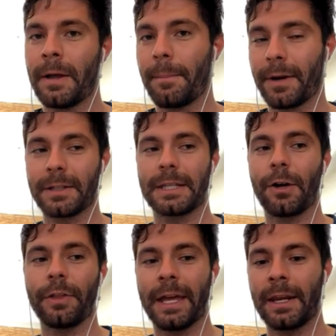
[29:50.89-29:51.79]
But
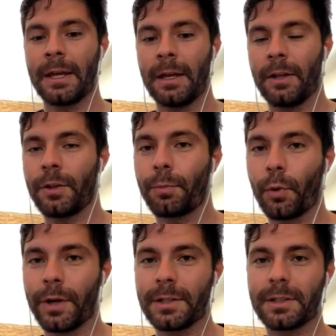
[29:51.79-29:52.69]
until then, the
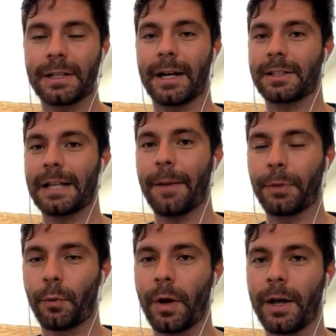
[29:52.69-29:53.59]
Bruins got to stop
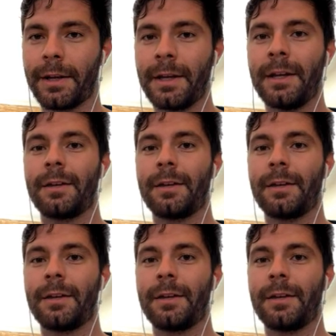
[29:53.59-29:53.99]
the run.